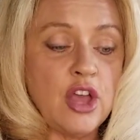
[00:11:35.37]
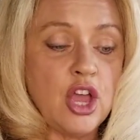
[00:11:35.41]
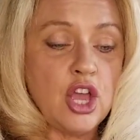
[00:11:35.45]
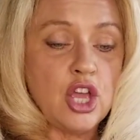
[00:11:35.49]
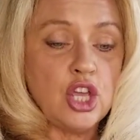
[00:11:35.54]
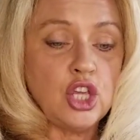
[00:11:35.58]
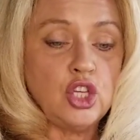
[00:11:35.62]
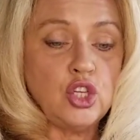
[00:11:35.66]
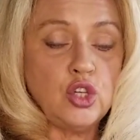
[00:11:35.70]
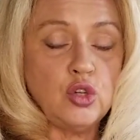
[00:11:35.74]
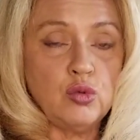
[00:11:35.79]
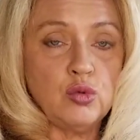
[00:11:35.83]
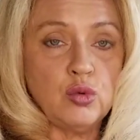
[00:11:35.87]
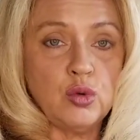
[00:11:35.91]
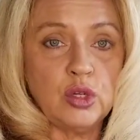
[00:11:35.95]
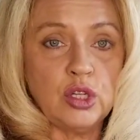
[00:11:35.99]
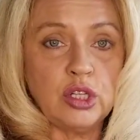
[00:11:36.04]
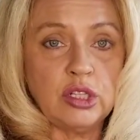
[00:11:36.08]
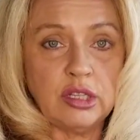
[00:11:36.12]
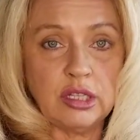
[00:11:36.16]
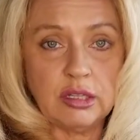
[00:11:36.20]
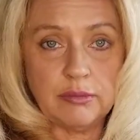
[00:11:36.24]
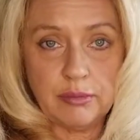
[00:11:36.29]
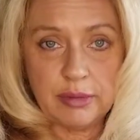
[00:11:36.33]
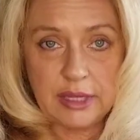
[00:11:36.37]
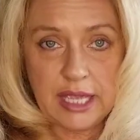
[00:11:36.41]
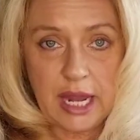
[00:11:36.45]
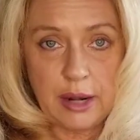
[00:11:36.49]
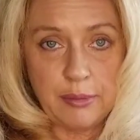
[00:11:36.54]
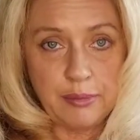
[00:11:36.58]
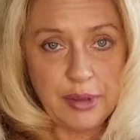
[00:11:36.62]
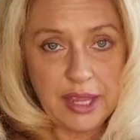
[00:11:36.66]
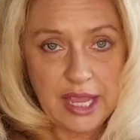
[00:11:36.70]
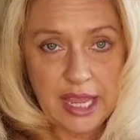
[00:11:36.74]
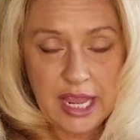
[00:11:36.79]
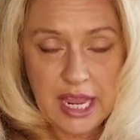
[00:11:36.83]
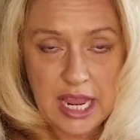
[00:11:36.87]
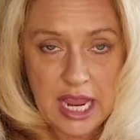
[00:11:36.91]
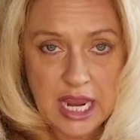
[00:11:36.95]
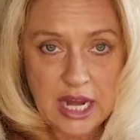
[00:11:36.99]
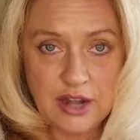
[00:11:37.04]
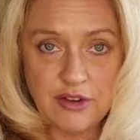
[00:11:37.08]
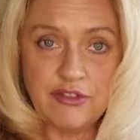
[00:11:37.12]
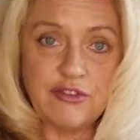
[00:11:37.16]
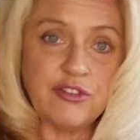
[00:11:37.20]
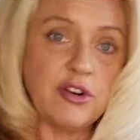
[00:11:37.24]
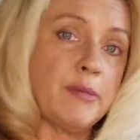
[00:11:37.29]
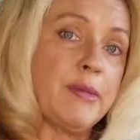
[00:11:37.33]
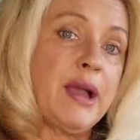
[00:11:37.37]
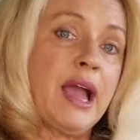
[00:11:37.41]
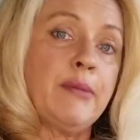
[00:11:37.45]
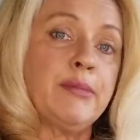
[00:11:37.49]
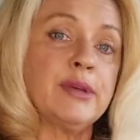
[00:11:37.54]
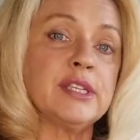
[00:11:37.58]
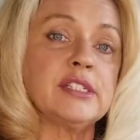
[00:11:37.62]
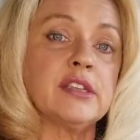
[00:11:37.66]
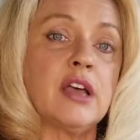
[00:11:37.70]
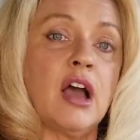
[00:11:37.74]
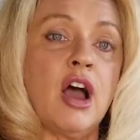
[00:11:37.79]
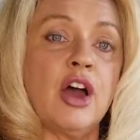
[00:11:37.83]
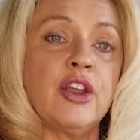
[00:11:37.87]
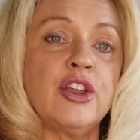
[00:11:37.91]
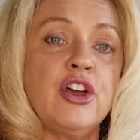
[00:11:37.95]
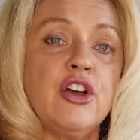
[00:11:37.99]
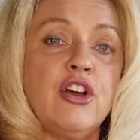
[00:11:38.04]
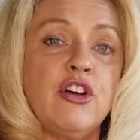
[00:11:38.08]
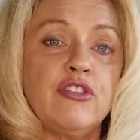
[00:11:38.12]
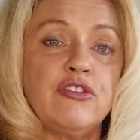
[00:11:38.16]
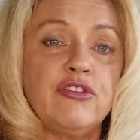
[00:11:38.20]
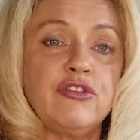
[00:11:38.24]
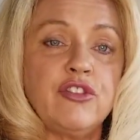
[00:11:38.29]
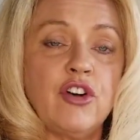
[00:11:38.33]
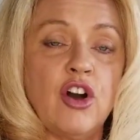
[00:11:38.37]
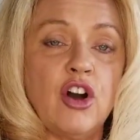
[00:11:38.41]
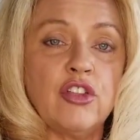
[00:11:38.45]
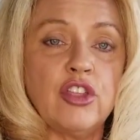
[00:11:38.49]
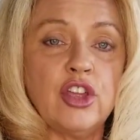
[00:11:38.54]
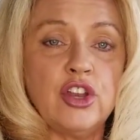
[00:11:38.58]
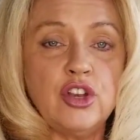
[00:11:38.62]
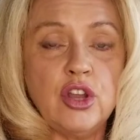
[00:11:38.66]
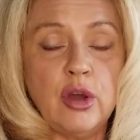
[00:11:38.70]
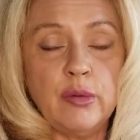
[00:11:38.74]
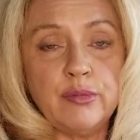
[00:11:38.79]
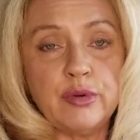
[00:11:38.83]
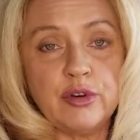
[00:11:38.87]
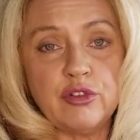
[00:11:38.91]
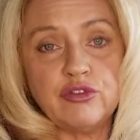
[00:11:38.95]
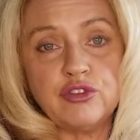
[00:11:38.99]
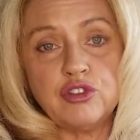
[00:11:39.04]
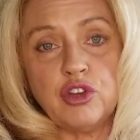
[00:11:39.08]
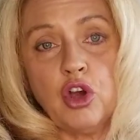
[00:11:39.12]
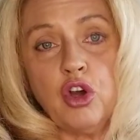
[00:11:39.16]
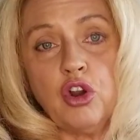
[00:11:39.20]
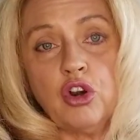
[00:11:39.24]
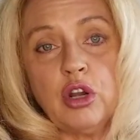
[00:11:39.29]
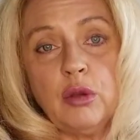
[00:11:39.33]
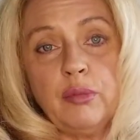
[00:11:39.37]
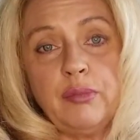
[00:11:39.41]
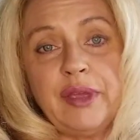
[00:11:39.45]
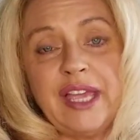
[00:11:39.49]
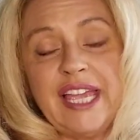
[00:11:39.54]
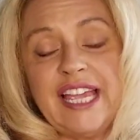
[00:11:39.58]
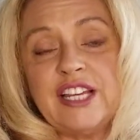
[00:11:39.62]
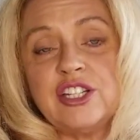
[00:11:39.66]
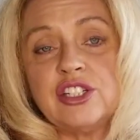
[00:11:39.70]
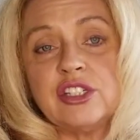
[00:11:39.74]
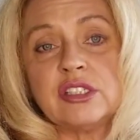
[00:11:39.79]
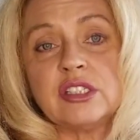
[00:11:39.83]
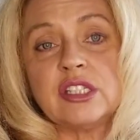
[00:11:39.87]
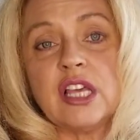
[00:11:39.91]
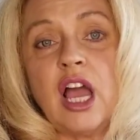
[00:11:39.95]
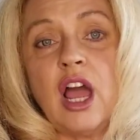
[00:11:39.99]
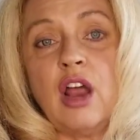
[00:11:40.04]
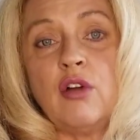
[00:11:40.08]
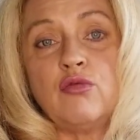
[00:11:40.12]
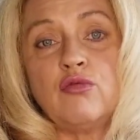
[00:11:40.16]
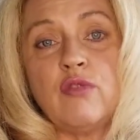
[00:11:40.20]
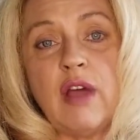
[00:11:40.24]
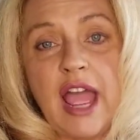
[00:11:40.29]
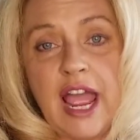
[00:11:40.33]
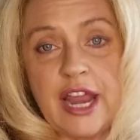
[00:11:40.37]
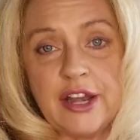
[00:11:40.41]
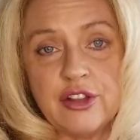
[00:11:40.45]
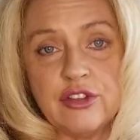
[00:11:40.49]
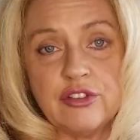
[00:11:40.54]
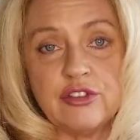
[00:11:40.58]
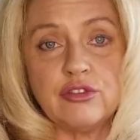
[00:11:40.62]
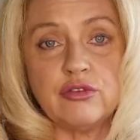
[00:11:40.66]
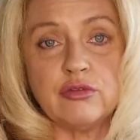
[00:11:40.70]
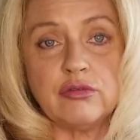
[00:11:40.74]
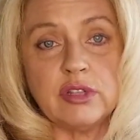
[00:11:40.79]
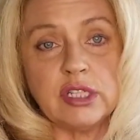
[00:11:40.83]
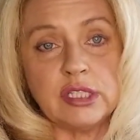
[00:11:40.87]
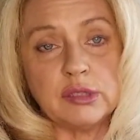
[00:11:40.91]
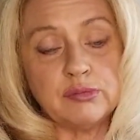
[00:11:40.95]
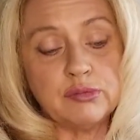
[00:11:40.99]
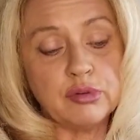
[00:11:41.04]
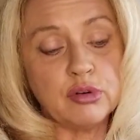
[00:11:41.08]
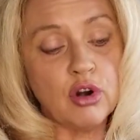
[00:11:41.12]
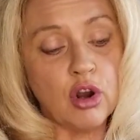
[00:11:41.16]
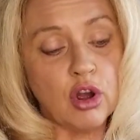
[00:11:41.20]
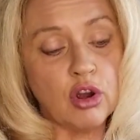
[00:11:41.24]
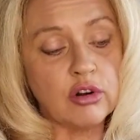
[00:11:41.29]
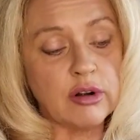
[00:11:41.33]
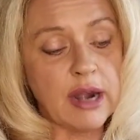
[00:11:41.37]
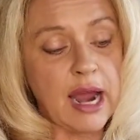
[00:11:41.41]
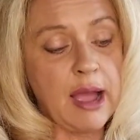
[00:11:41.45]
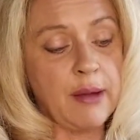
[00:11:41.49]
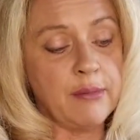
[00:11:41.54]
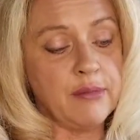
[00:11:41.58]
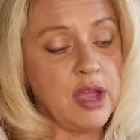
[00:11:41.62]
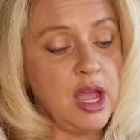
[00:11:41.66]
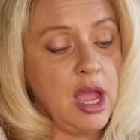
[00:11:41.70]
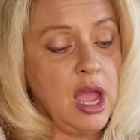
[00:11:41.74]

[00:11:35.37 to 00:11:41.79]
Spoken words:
you will get paid from Amazon for the number of total pages that are read through this program.